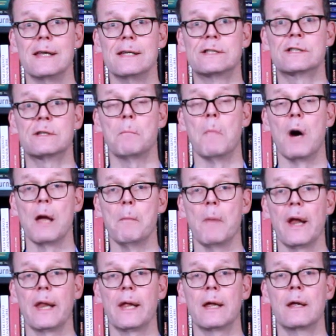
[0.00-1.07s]
least my
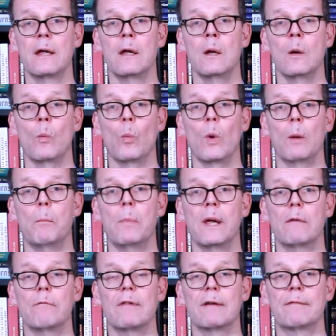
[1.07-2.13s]
money will
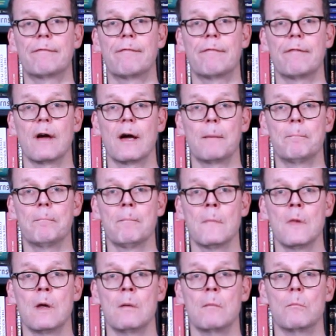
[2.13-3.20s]
be with
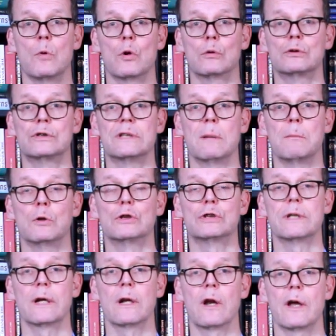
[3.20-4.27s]
Borussia
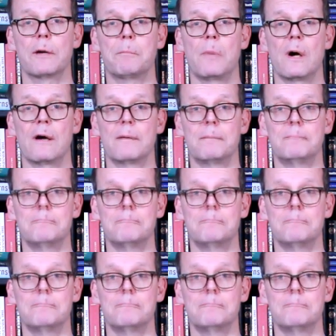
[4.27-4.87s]
Mönchengladbach.